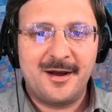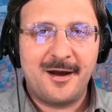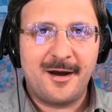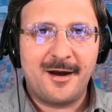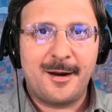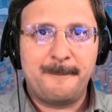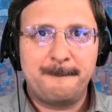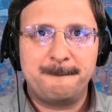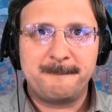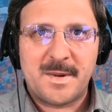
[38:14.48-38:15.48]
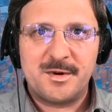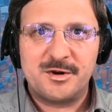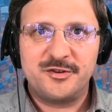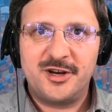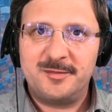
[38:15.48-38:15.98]

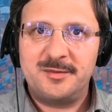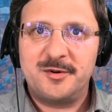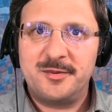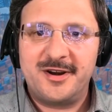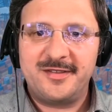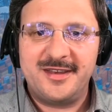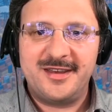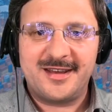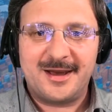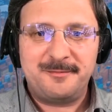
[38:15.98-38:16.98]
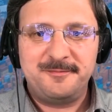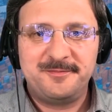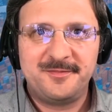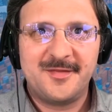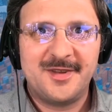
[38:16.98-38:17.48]
Most notably preparing the exam.
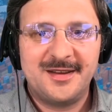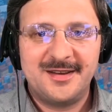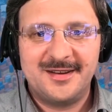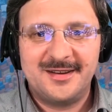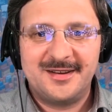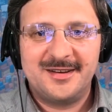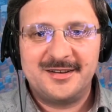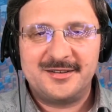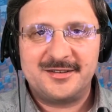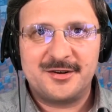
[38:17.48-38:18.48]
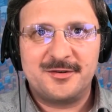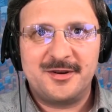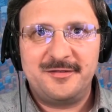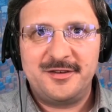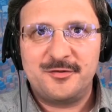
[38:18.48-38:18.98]
So
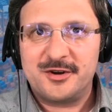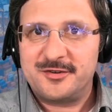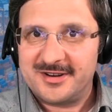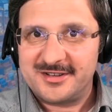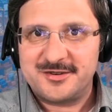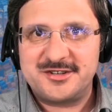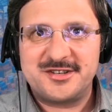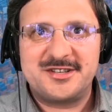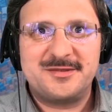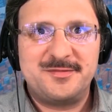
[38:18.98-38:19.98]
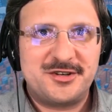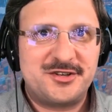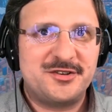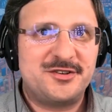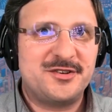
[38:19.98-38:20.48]
if you want to ask questions, be
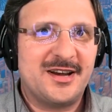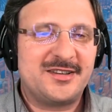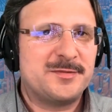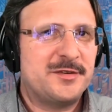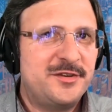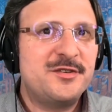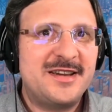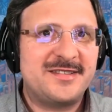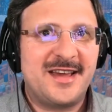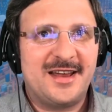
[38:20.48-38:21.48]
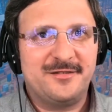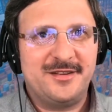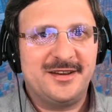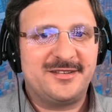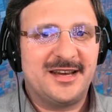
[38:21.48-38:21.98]
sure to ask them a few days ahead of the
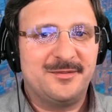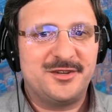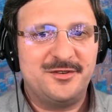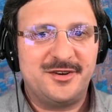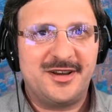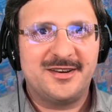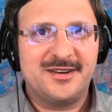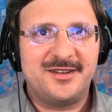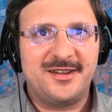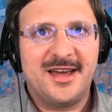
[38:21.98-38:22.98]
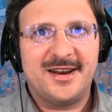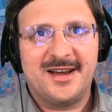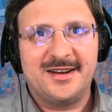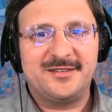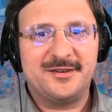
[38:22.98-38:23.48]
exam so you can still get an
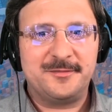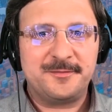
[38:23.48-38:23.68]
answer.